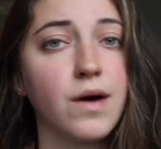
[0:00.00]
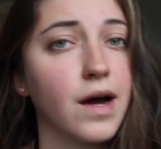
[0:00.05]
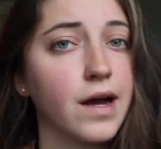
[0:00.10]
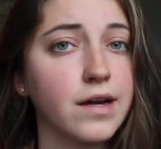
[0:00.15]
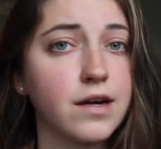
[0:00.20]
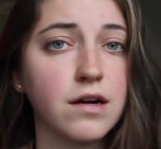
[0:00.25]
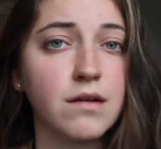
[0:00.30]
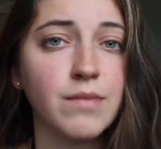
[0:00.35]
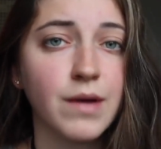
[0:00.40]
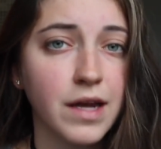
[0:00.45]

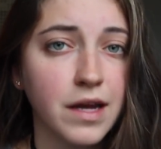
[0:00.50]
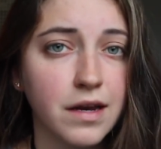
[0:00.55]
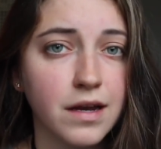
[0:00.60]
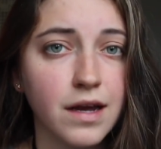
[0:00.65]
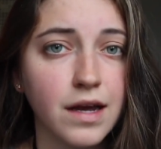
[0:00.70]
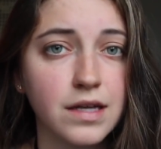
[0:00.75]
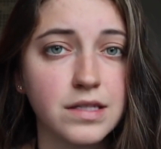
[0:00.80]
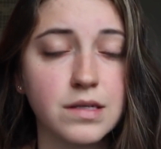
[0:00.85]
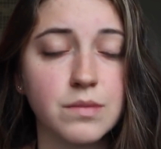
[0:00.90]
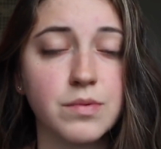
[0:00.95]
High Carb
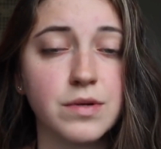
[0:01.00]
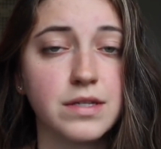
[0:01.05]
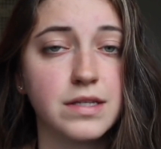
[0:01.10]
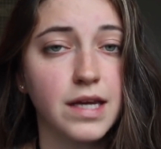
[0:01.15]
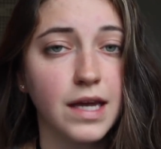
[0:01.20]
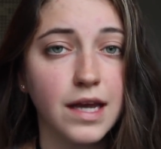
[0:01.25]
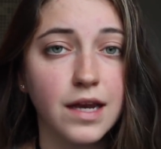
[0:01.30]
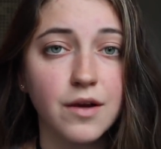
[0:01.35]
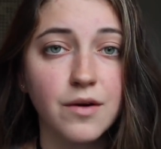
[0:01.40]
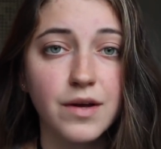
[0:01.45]
Hannah has a
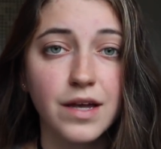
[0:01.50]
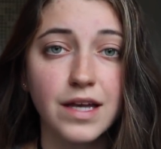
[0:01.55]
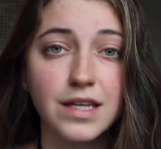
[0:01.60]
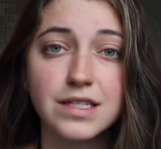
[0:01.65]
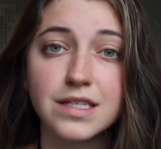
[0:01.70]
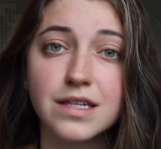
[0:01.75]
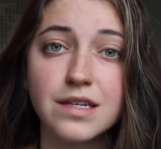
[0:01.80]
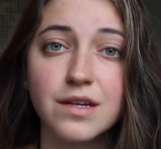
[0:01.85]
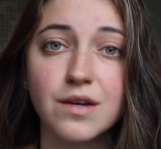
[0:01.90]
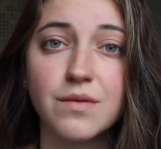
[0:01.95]
potato
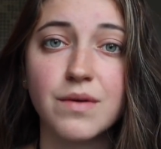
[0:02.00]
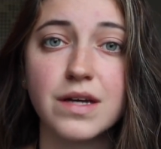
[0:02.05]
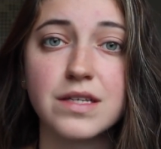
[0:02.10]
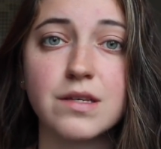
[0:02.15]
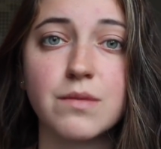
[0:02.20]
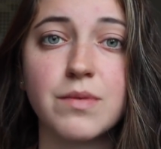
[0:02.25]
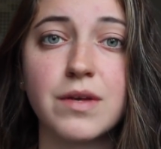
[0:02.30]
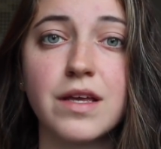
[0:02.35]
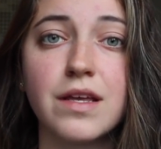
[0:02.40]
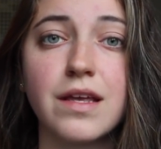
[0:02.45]
quesadilla
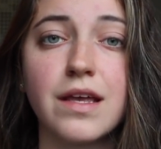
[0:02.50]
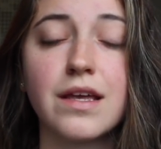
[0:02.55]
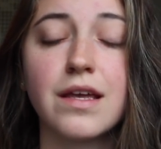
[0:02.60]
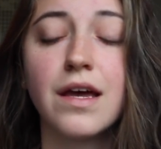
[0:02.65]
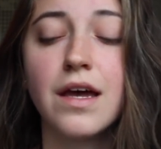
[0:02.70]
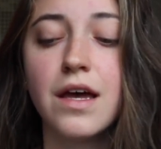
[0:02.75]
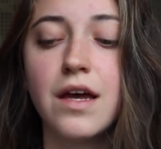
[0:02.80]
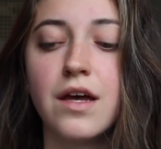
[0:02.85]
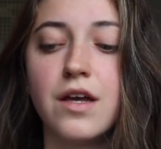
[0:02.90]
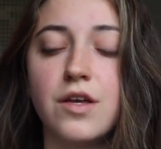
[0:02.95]
recipe. Like
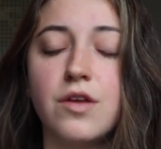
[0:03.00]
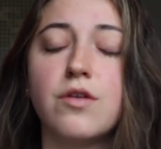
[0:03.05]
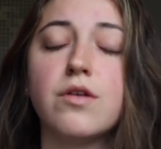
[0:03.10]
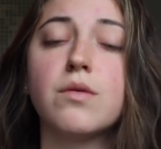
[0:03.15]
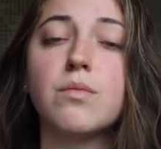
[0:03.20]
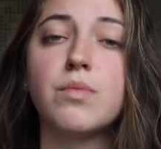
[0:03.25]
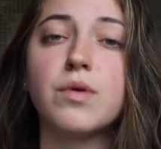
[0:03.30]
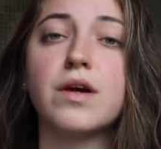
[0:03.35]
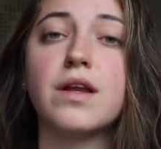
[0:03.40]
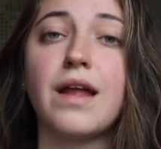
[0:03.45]
you
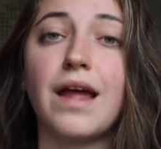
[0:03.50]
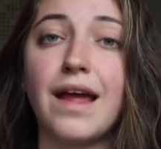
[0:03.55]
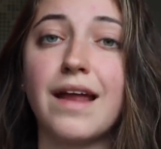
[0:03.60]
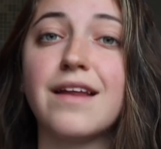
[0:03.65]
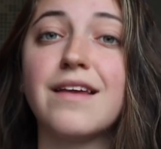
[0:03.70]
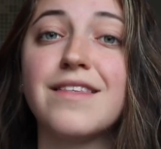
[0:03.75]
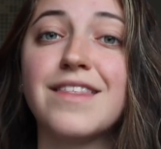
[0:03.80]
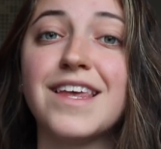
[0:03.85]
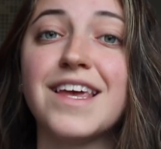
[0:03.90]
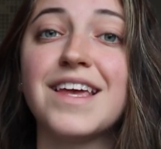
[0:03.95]
can put
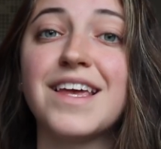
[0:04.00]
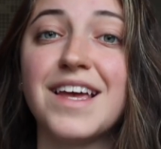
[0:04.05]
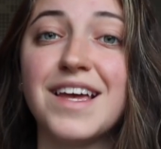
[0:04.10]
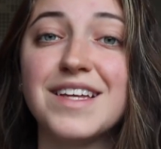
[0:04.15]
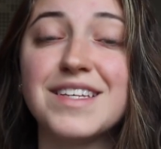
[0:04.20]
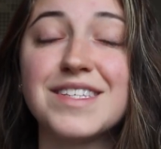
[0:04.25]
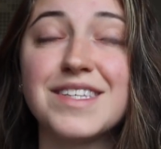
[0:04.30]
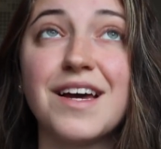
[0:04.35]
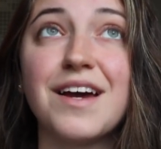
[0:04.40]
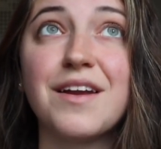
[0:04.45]
anything
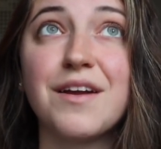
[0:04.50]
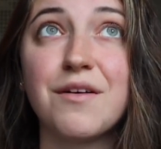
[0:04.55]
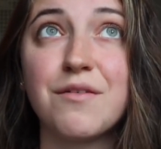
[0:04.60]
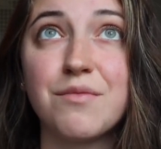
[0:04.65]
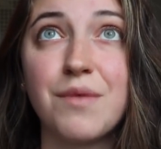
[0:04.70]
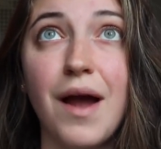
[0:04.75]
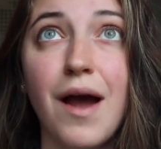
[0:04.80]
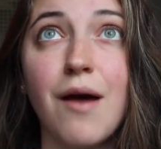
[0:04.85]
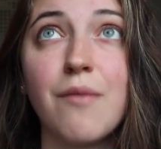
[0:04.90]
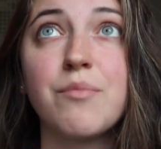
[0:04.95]
inside a
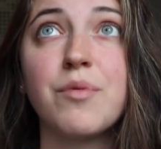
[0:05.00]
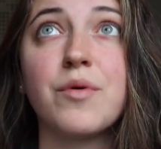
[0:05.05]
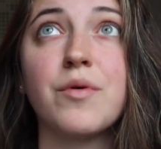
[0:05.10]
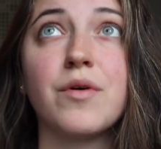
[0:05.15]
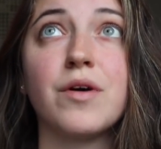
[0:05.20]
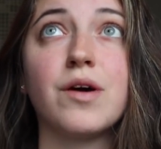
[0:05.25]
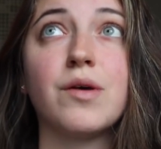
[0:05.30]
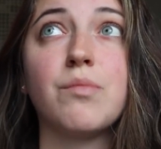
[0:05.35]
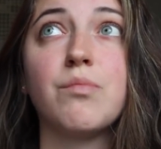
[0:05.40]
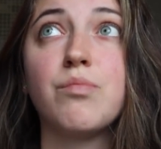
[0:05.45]
wrap
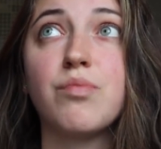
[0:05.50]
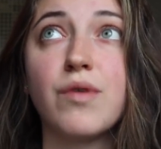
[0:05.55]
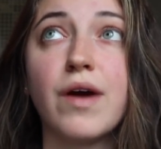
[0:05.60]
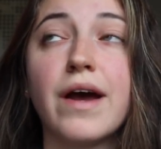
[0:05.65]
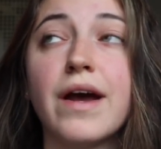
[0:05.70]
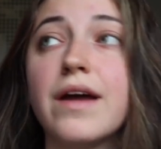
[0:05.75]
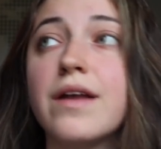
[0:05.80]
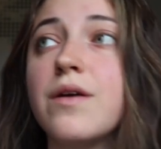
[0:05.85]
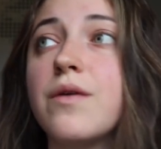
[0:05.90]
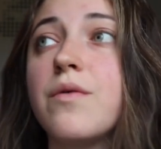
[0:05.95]
or
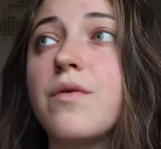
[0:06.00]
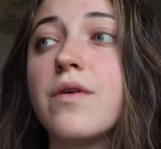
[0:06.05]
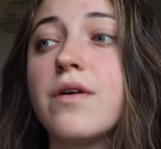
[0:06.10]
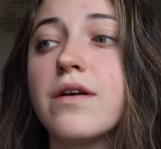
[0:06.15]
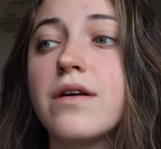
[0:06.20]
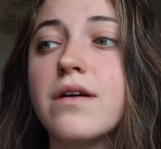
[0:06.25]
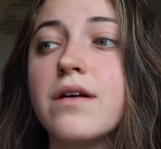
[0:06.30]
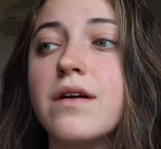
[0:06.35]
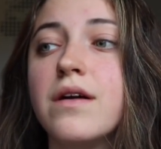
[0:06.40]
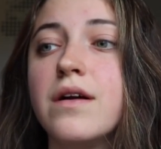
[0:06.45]
bread
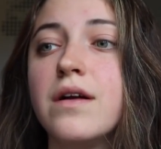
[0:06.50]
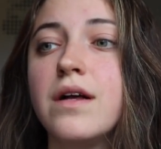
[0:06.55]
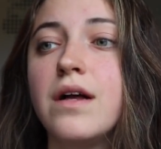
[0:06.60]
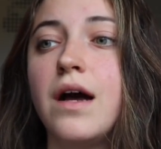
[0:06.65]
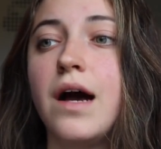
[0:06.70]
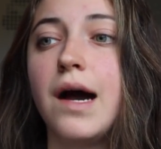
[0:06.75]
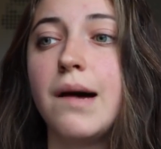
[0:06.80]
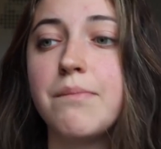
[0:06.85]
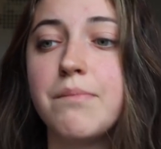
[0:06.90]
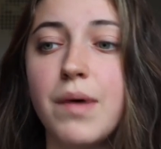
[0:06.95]
or
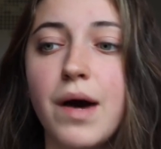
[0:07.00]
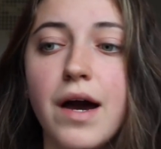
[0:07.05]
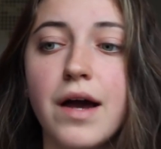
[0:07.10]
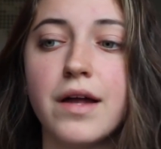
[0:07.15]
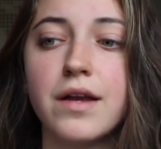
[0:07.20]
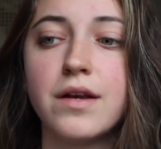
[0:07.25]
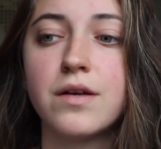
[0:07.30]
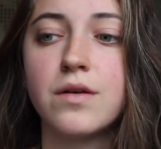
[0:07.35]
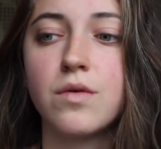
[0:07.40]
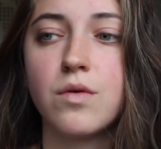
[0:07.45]
a
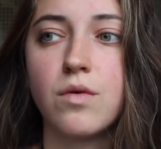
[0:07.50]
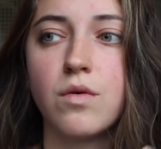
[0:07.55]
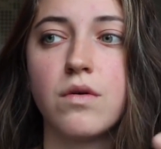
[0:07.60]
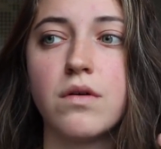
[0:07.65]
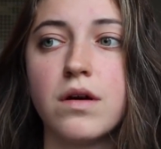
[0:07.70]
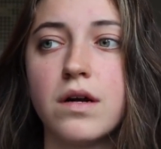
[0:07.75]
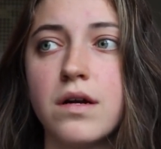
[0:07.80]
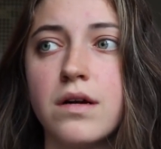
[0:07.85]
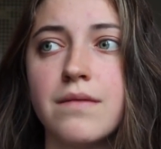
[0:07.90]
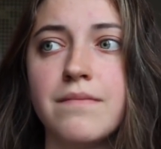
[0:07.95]
bun
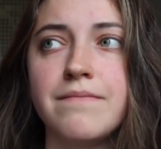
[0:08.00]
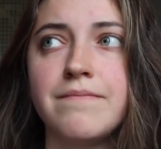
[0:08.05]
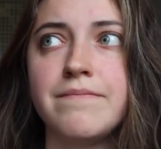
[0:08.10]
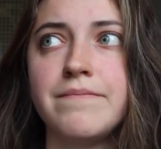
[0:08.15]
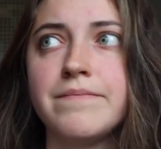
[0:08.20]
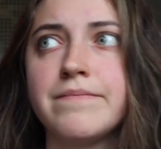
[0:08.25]
or